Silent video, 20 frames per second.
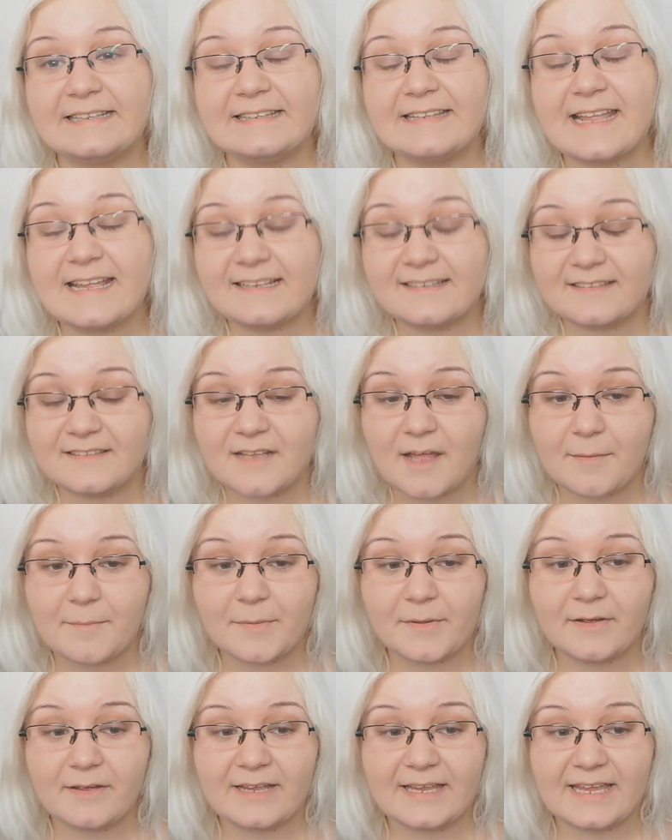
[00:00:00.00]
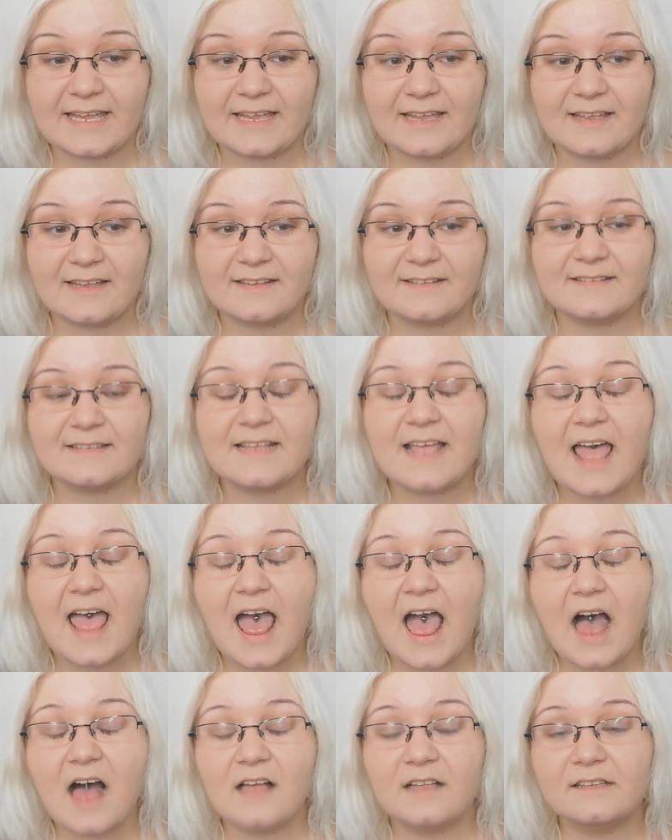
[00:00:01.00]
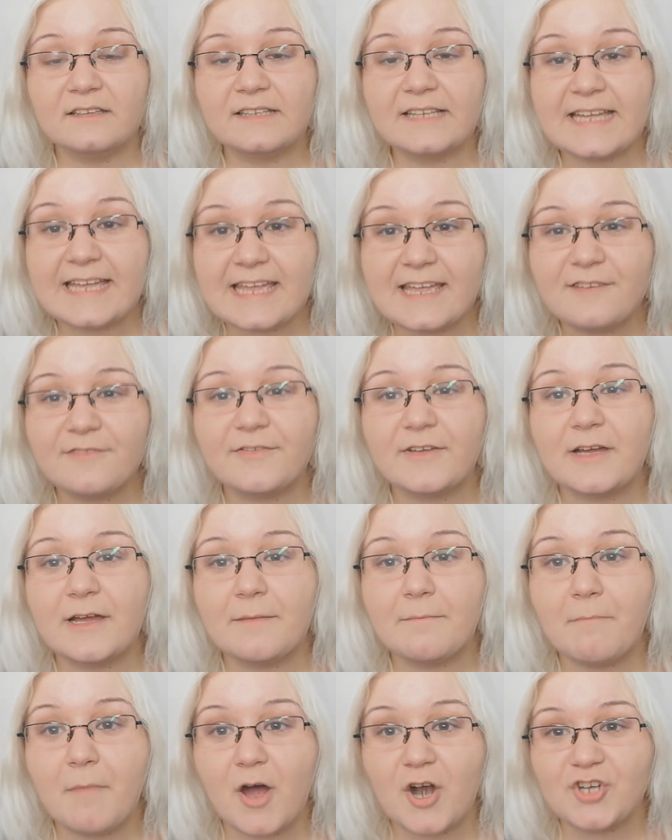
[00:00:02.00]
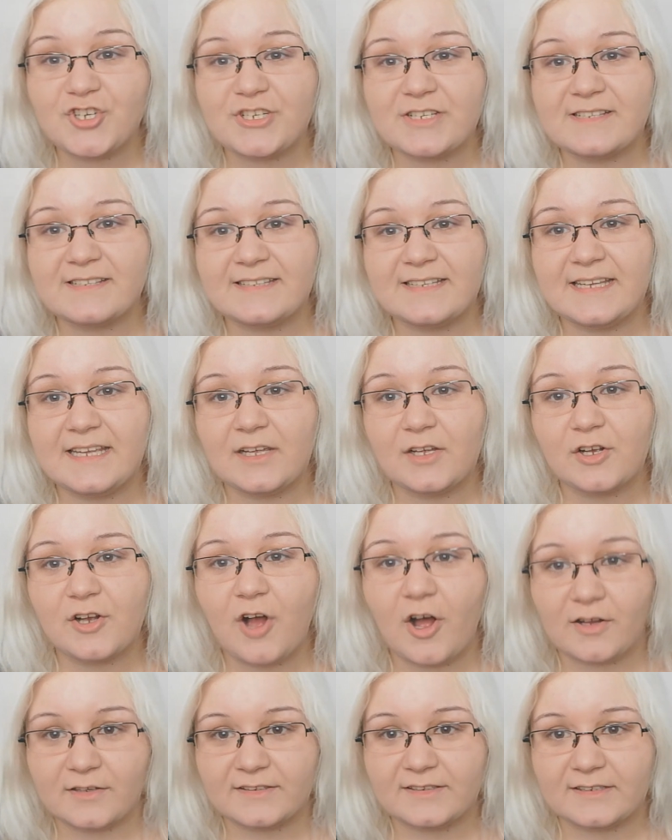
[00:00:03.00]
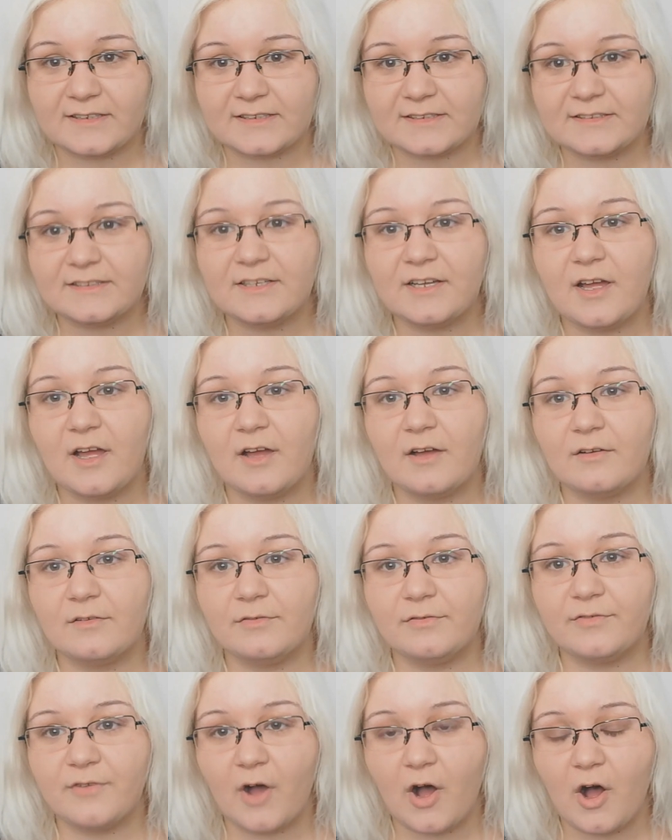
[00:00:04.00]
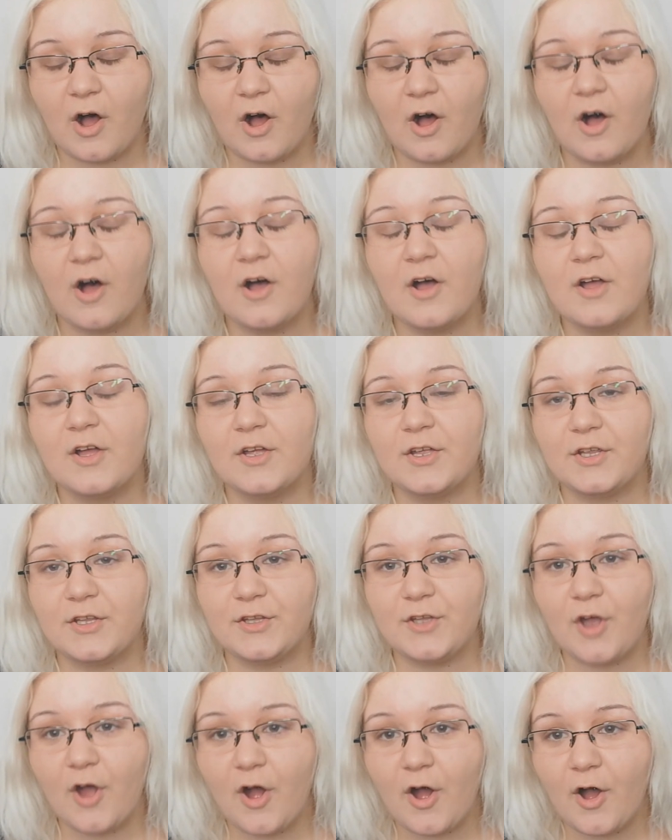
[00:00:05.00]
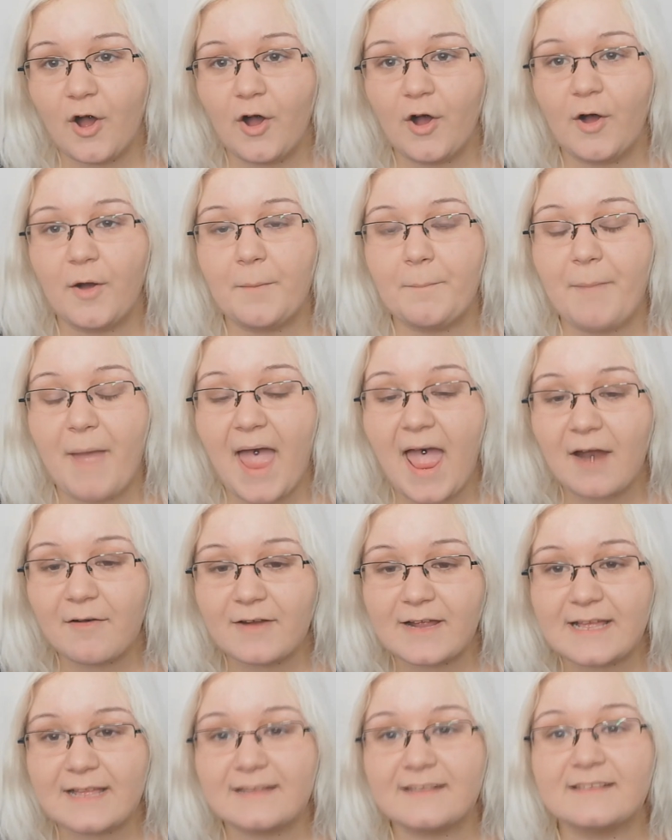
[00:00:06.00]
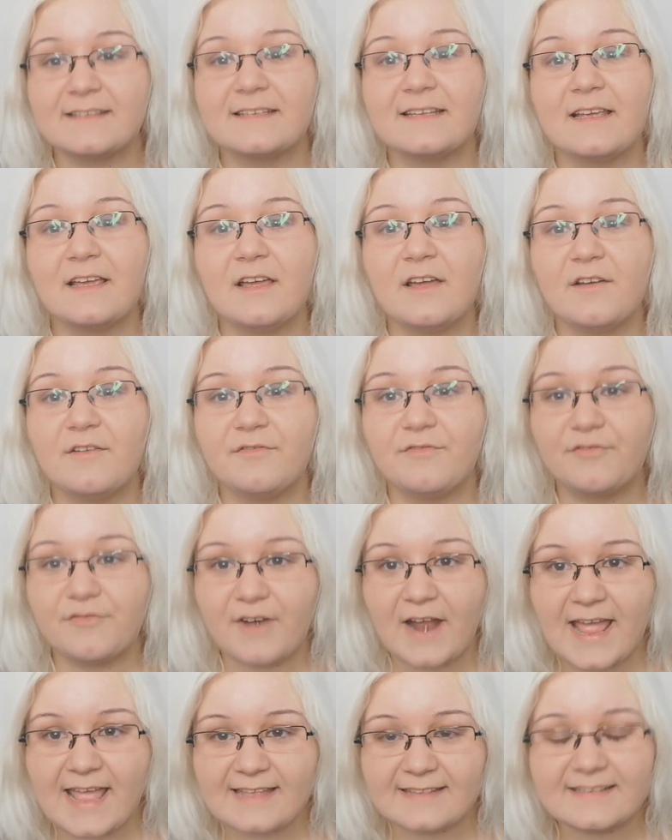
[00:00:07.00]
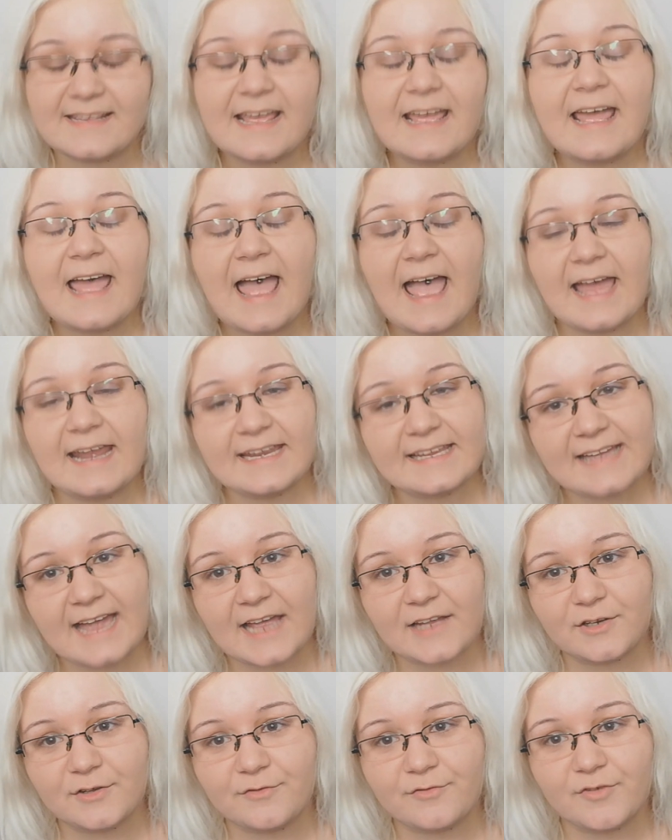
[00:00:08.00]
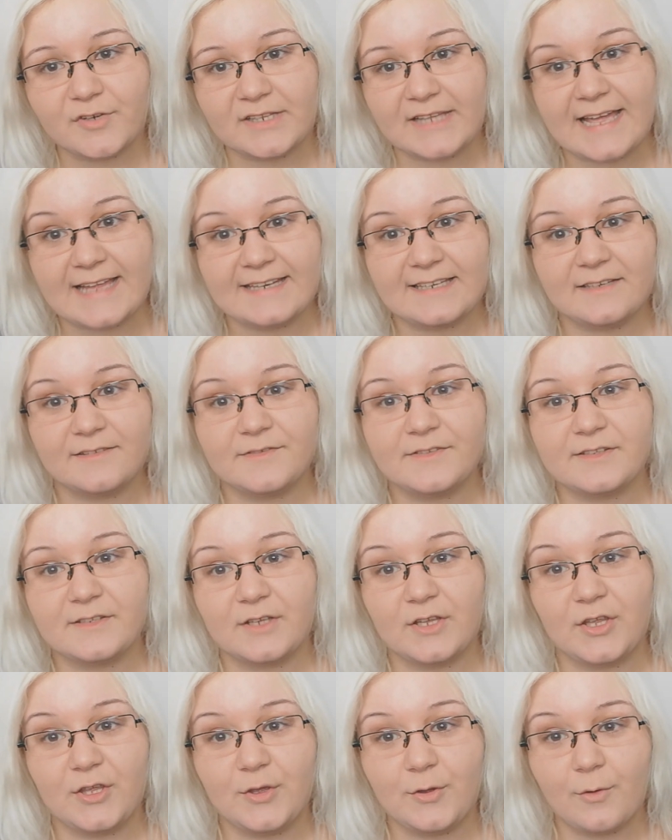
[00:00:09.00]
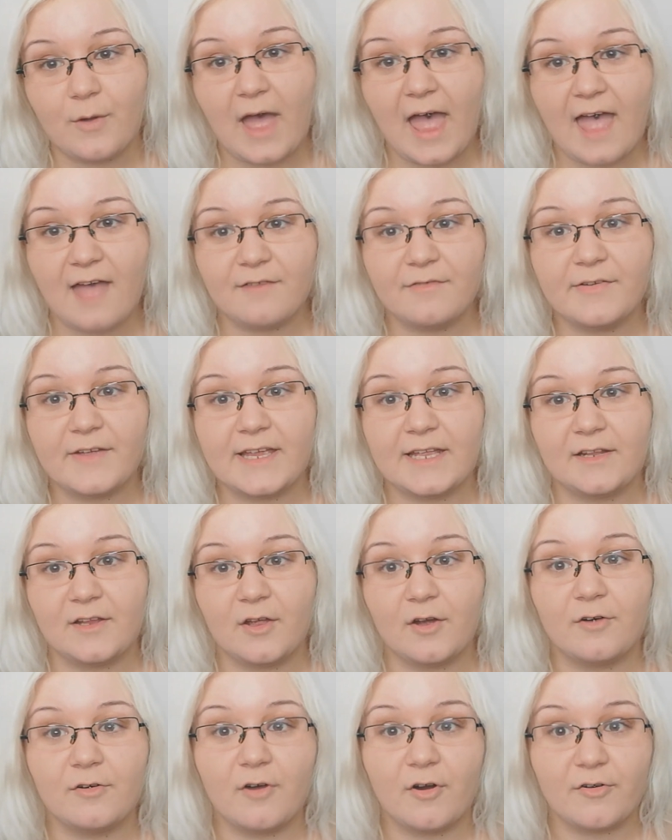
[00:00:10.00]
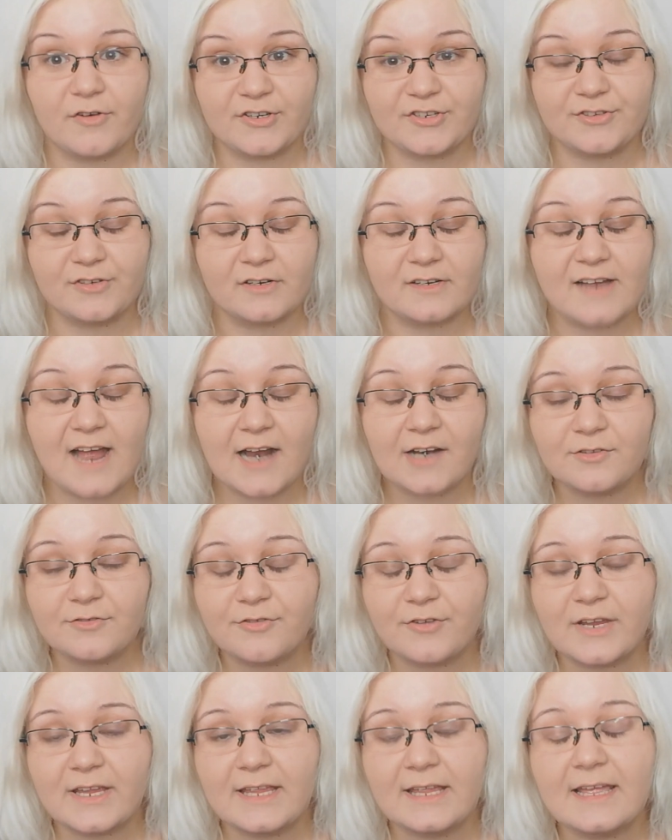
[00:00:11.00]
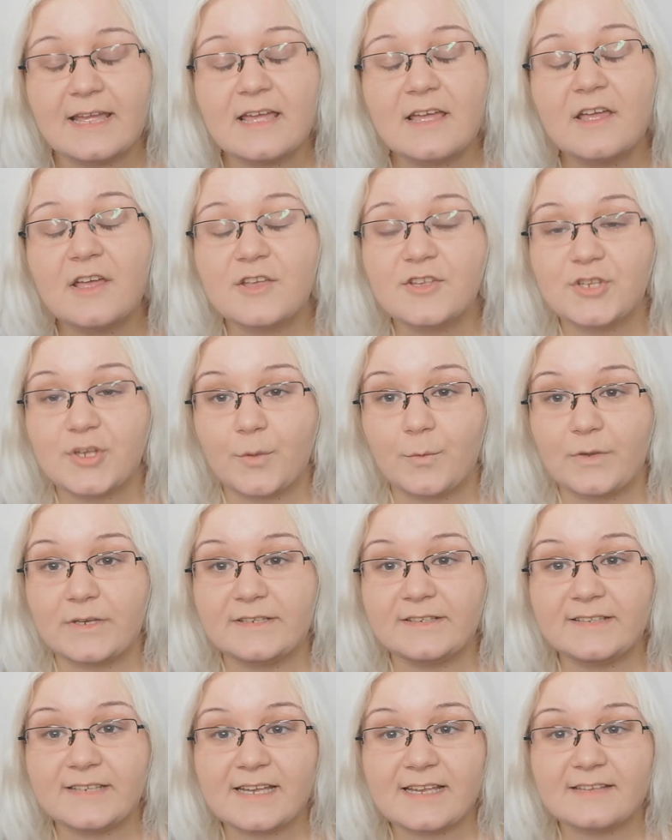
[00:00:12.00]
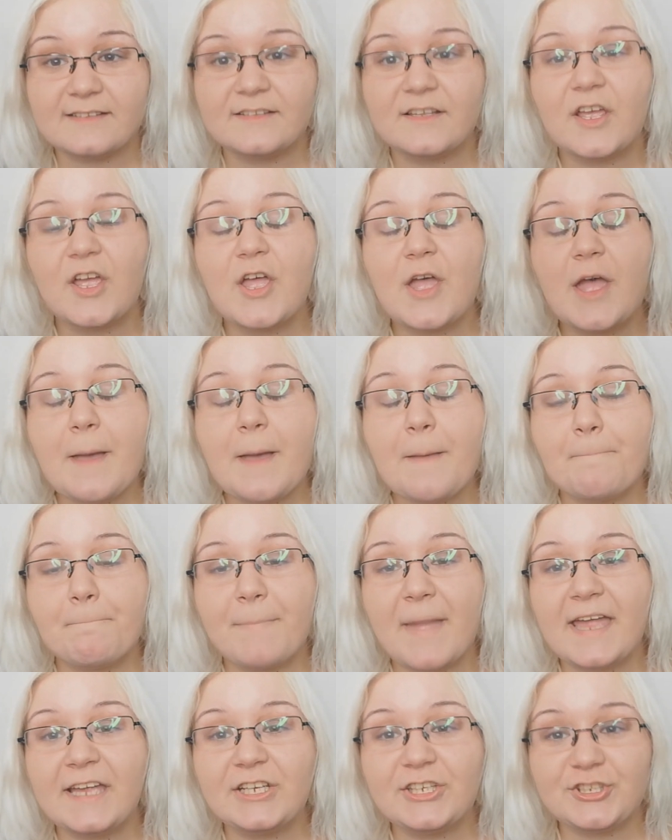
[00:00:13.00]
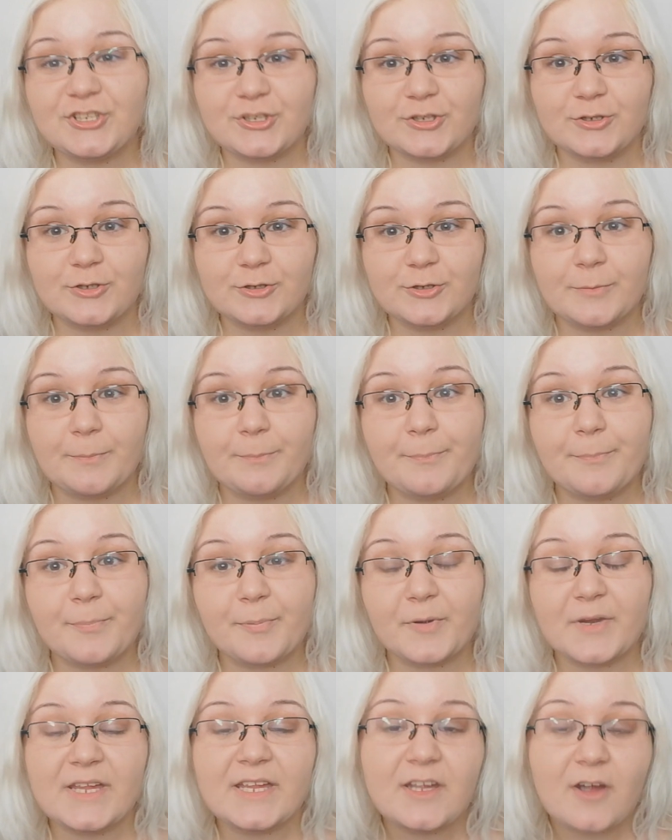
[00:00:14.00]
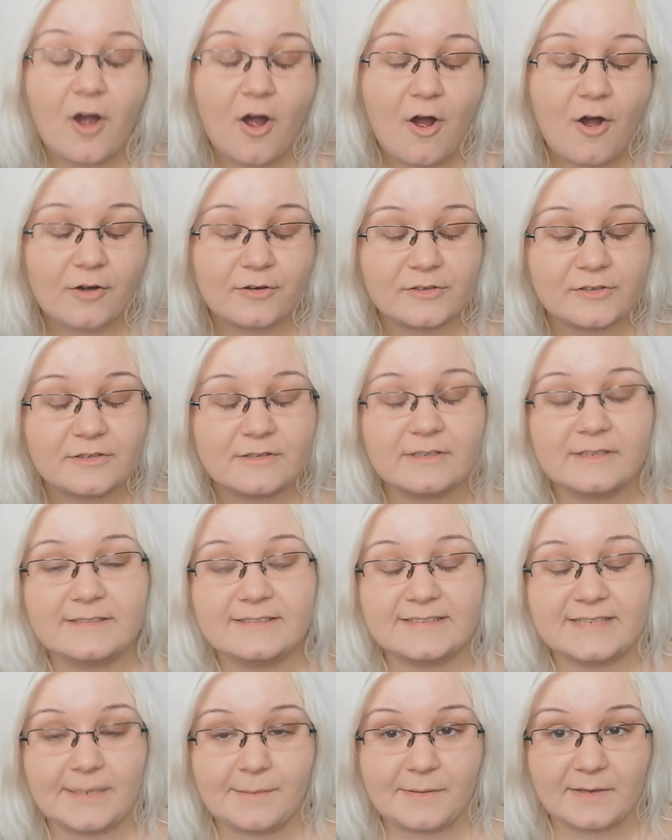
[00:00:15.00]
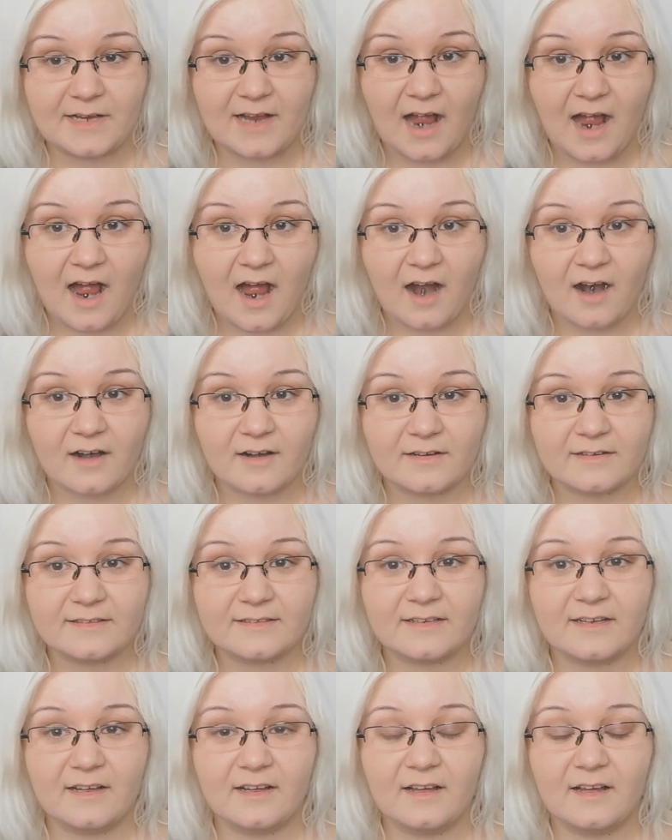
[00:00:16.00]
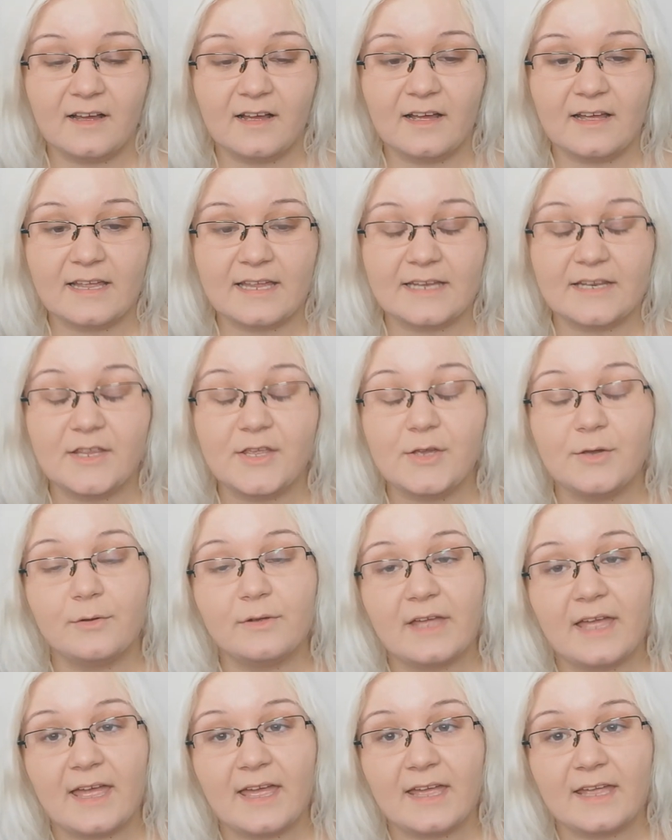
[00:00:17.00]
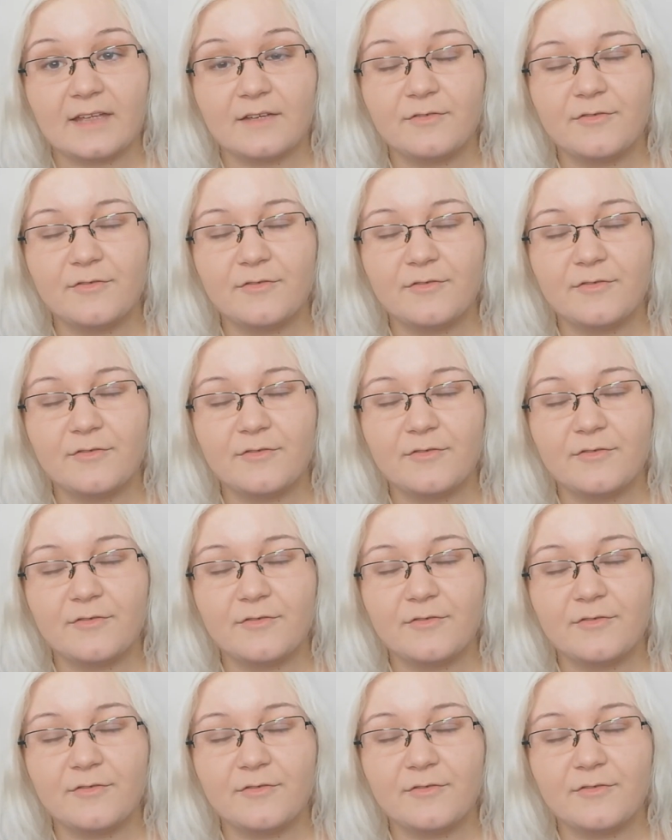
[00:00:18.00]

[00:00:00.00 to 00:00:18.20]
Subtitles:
Next number is leave emergency contact for your parents, friends, any kind of relatives you have in your original country. So with this, make sure to pre-order a SIM card in UK.